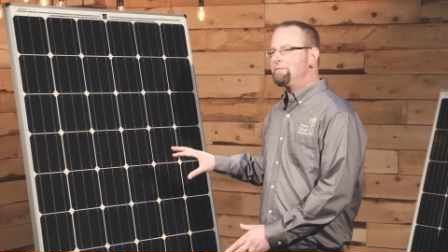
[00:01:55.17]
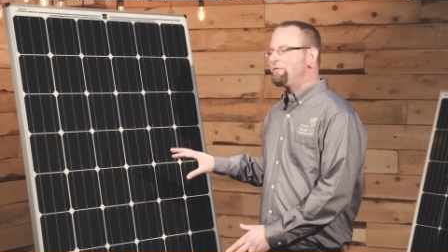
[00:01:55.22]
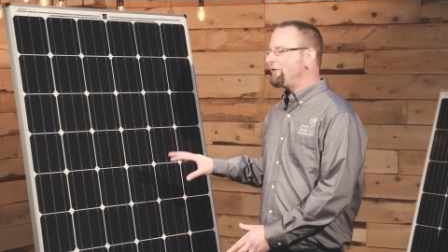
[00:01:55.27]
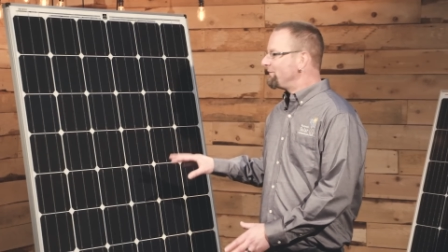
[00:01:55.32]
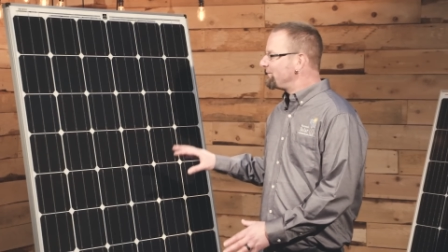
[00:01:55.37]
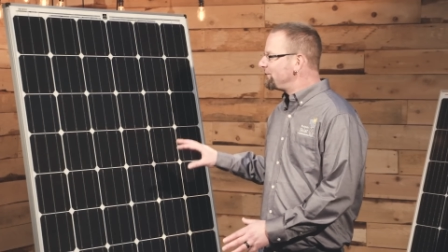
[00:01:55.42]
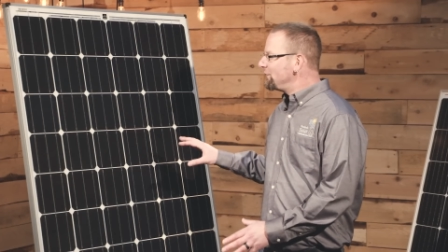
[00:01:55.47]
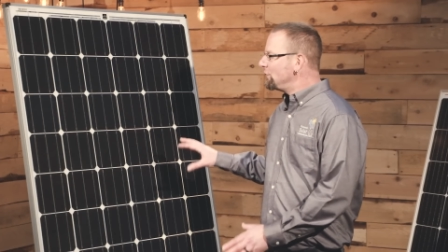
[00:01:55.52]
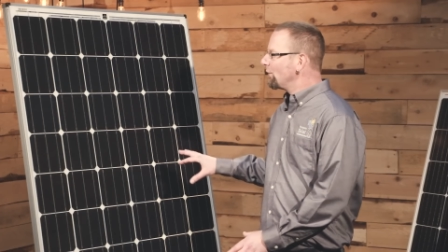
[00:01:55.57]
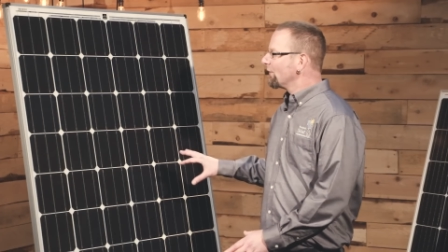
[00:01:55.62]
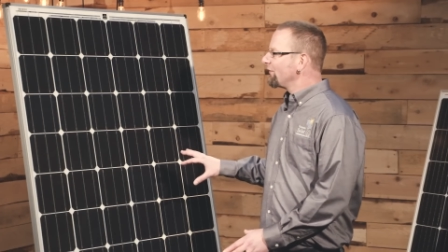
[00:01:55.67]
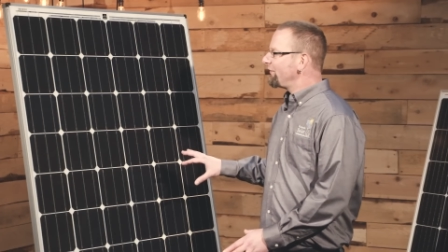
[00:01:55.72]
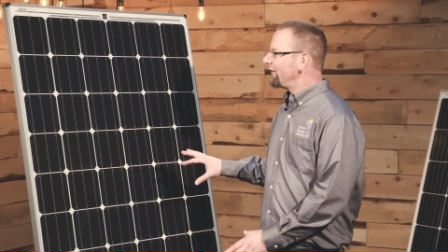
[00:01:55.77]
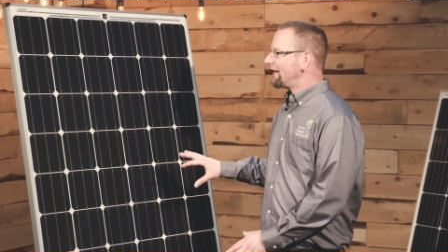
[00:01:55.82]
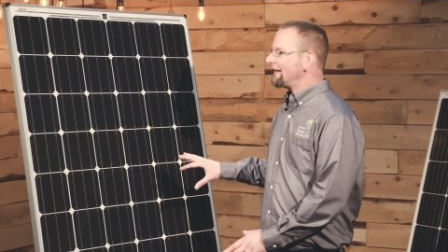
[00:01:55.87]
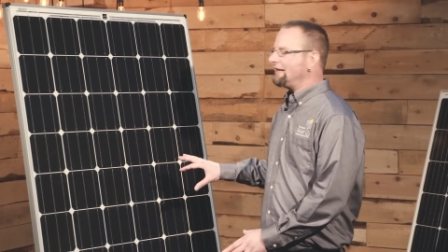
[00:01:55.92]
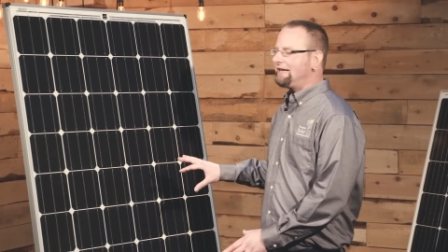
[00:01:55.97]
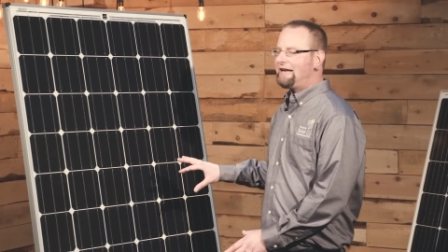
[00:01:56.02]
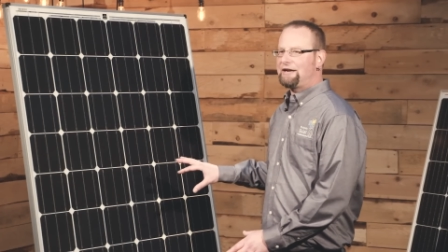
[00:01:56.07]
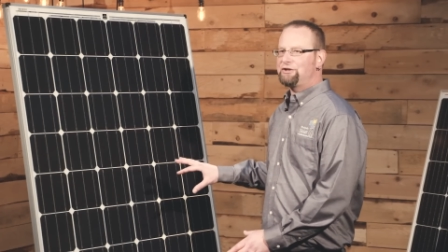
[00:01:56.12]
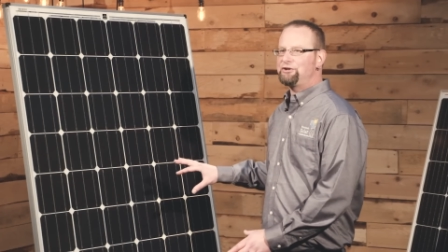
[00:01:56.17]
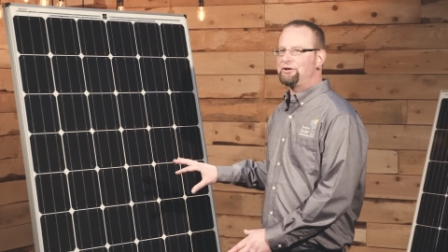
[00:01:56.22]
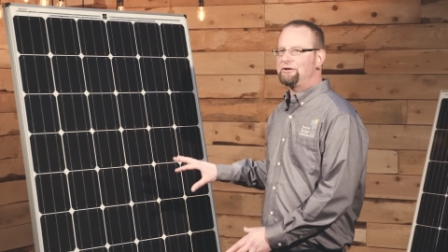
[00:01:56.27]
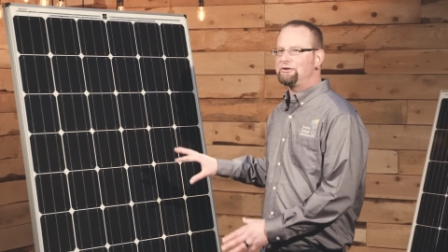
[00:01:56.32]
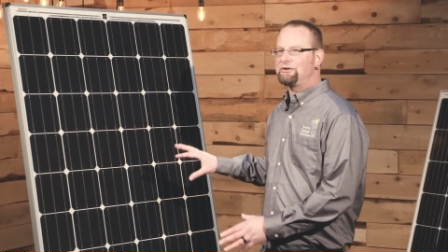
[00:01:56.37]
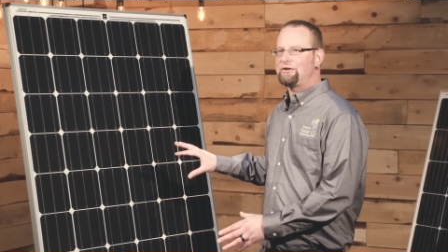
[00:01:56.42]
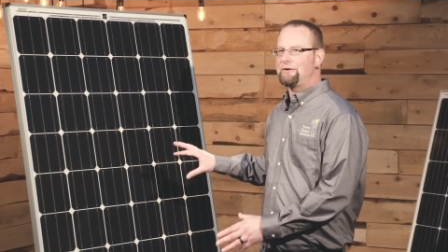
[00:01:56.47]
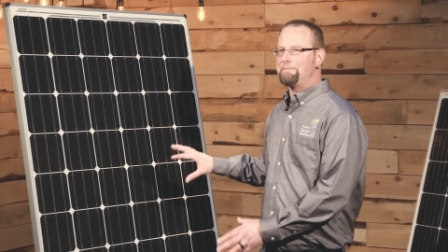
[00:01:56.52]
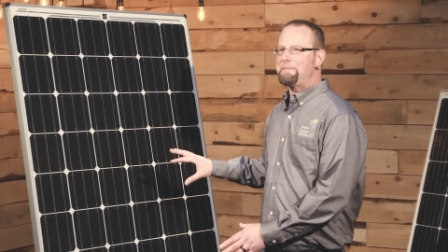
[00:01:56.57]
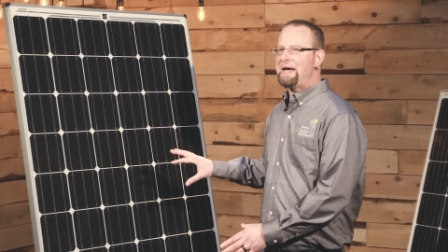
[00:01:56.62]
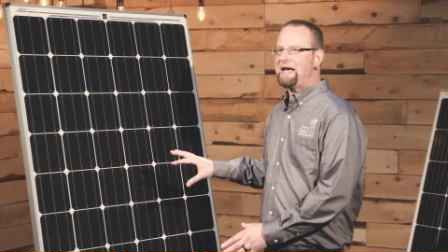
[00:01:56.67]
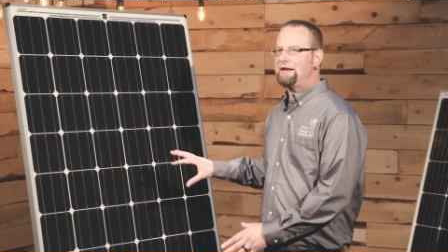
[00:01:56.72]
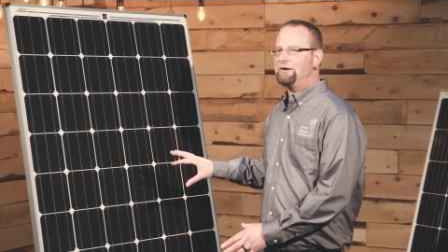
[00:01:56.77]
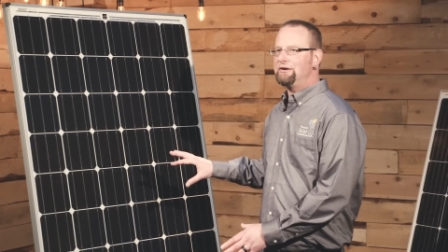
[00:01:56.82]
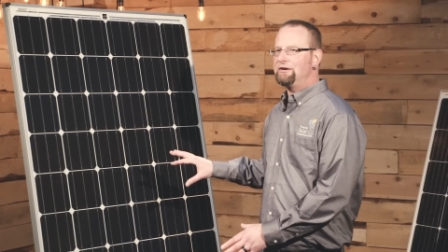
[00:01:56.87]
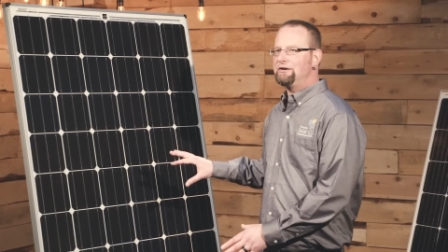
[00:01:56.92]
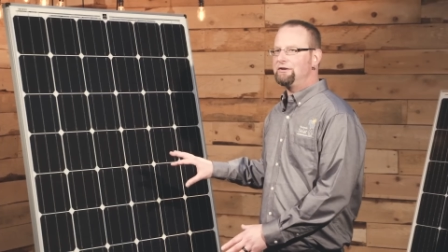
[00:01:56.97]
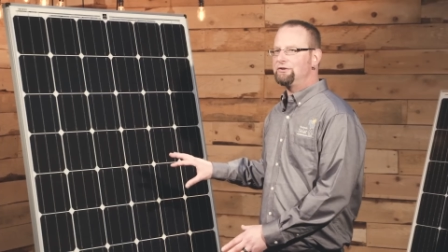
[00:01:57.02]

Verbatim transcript: the fewer the connections, the better.